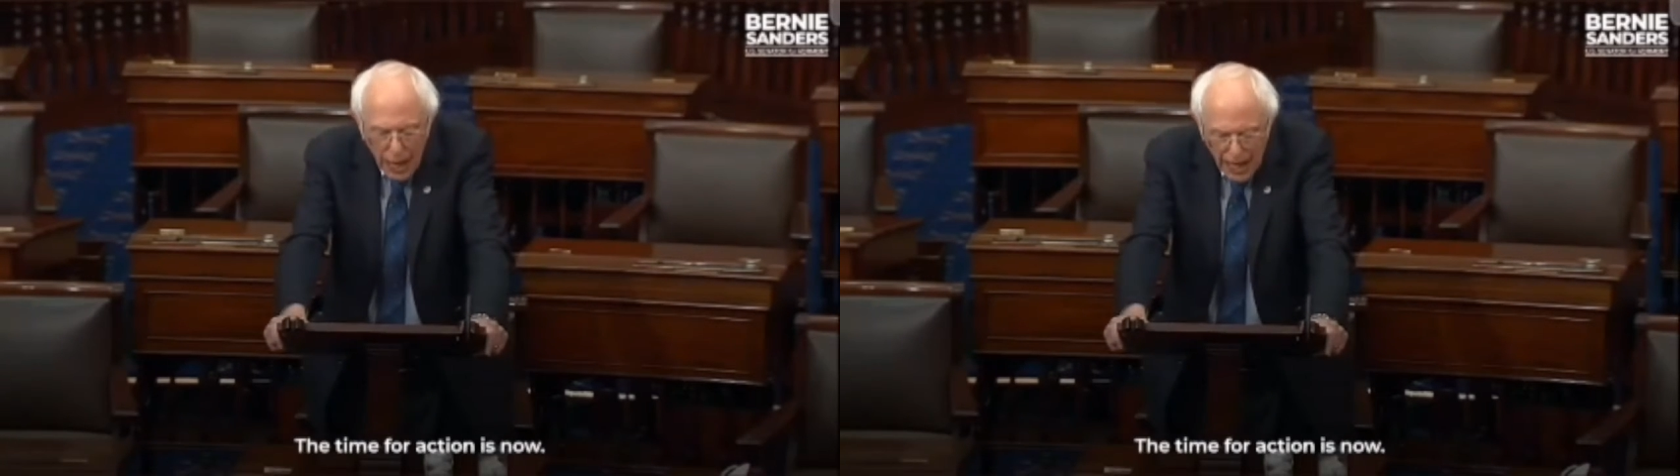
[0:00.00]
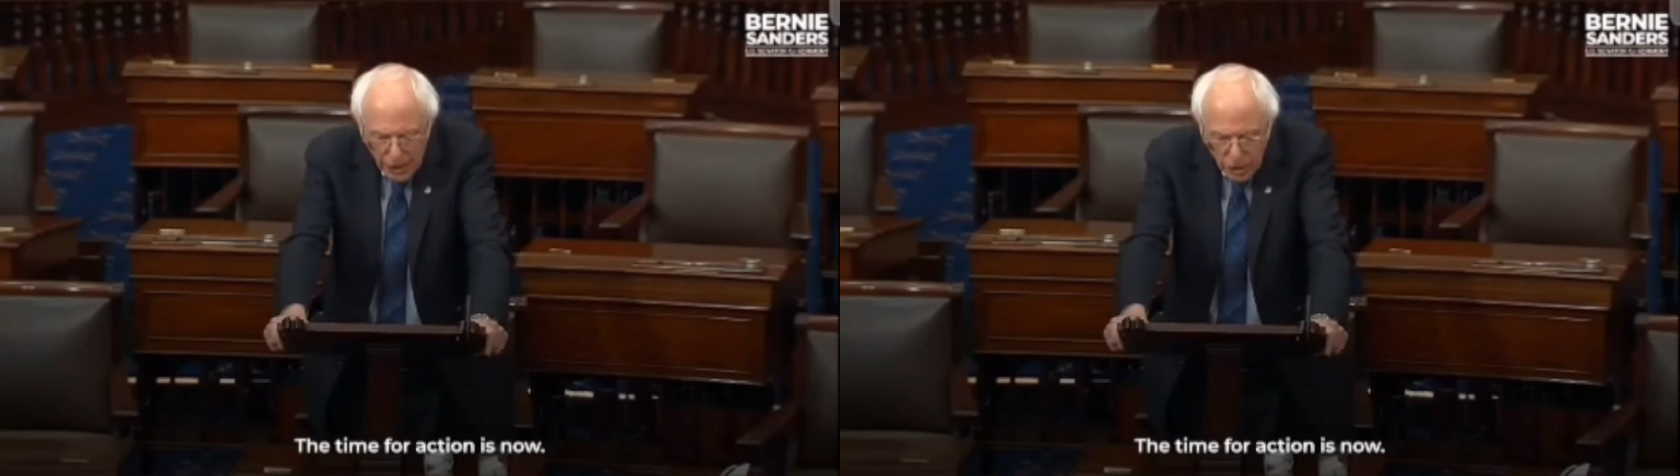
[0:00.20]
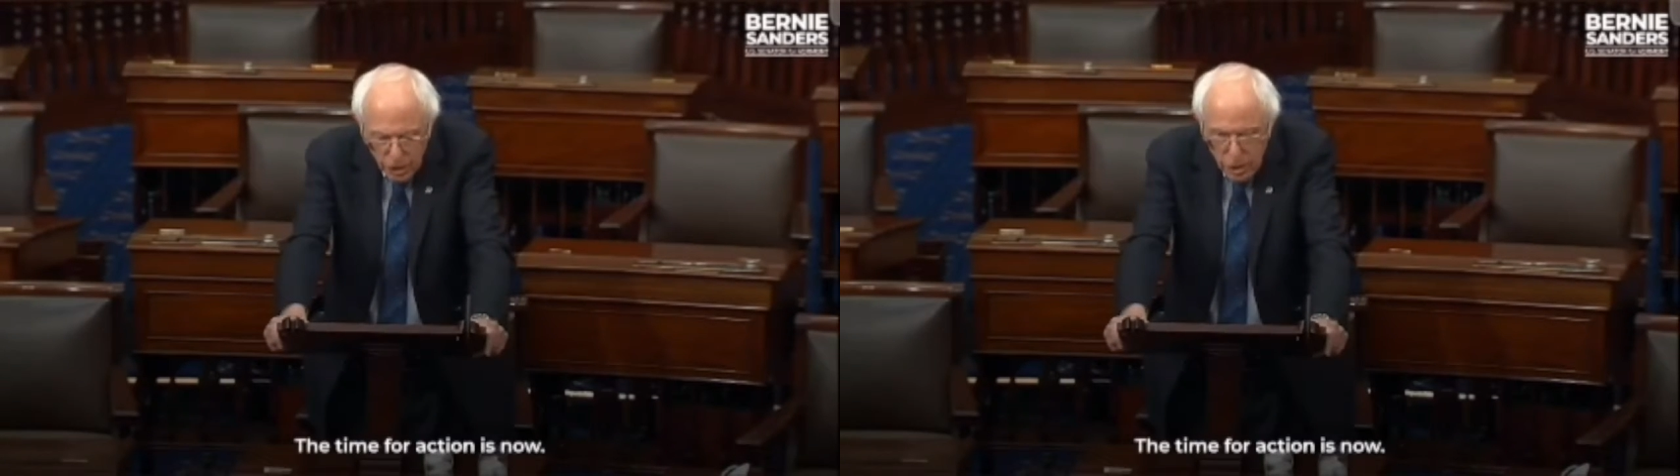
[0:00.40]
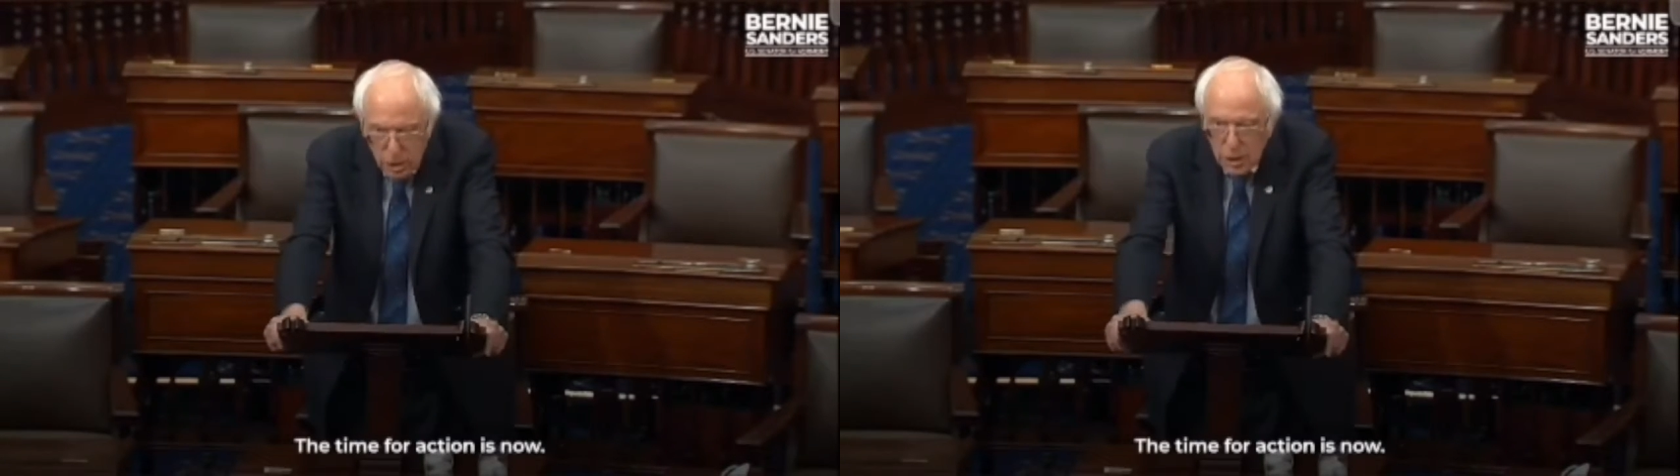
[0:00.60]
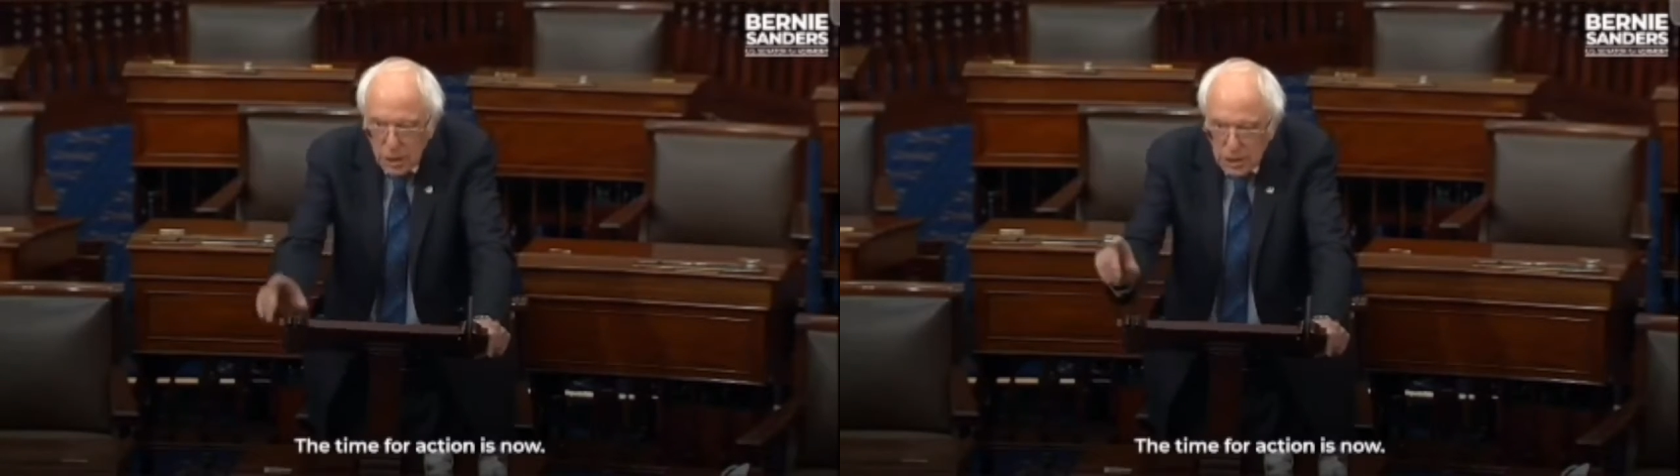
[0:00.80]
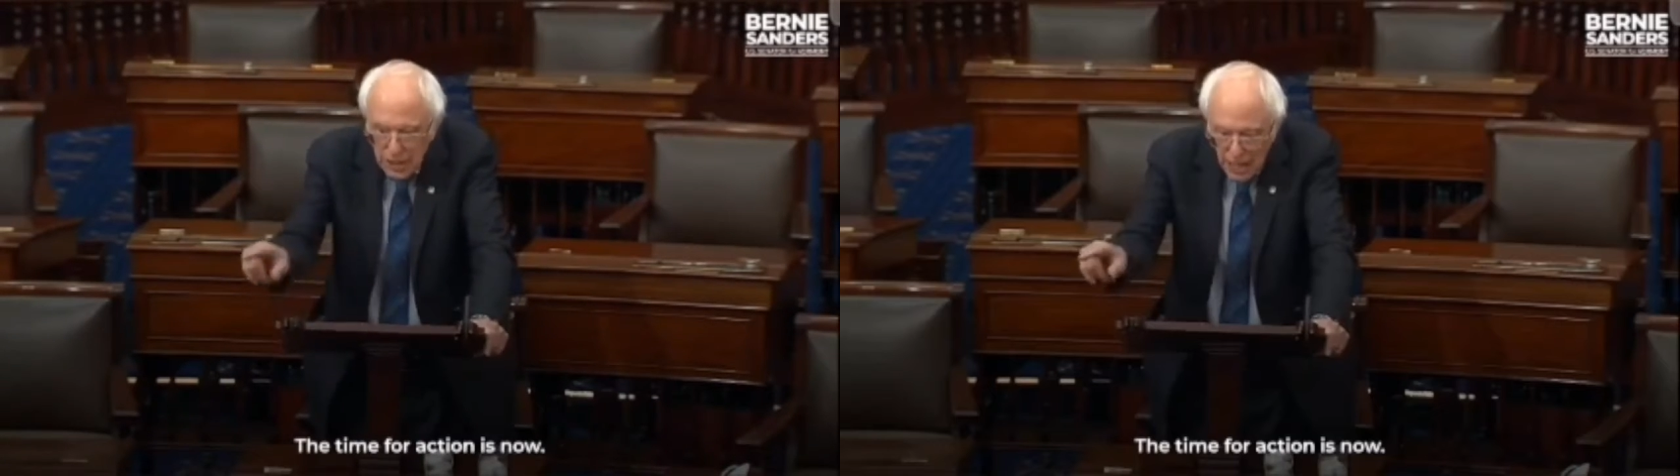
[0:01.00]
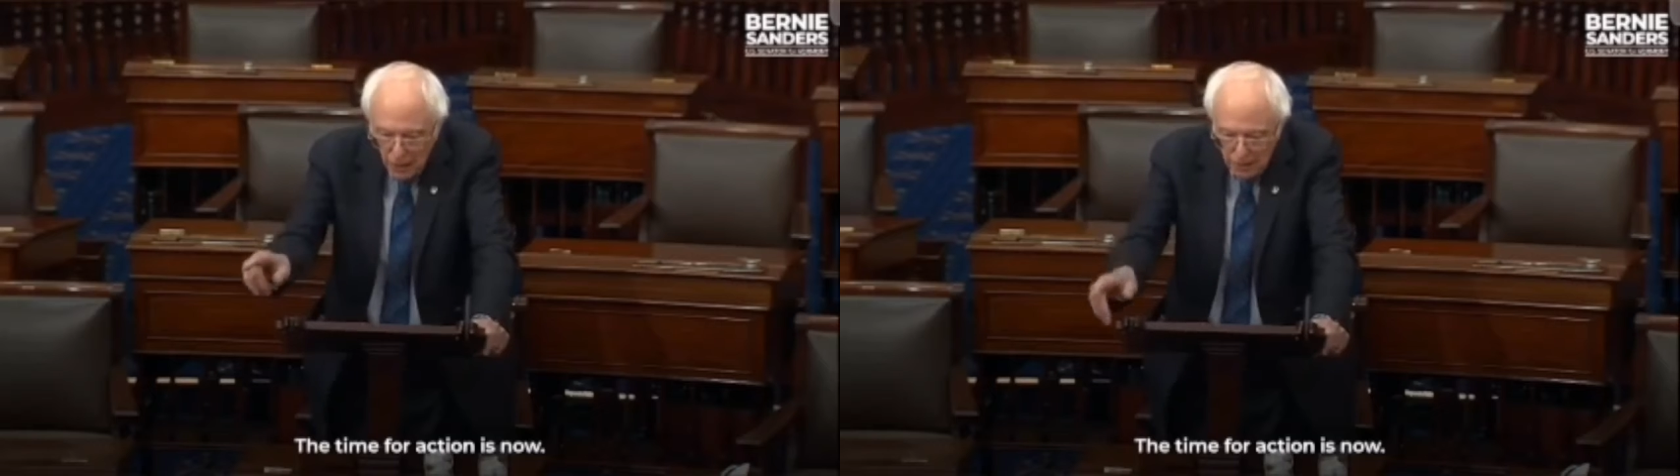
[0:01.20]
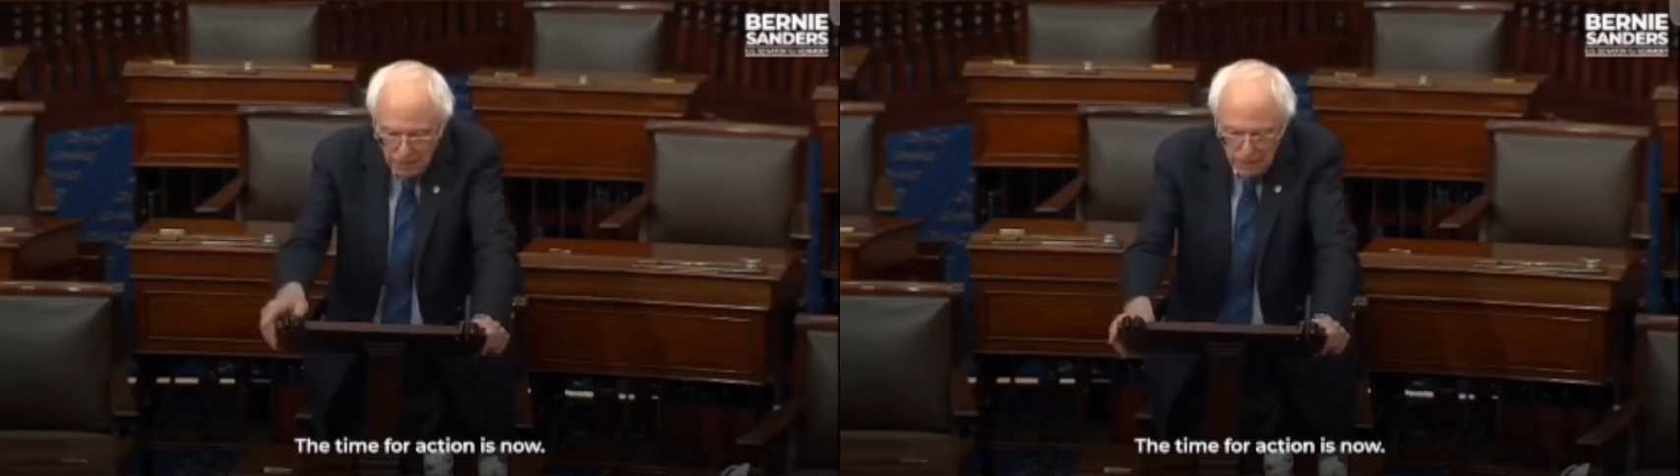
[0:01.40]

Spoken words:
action is now.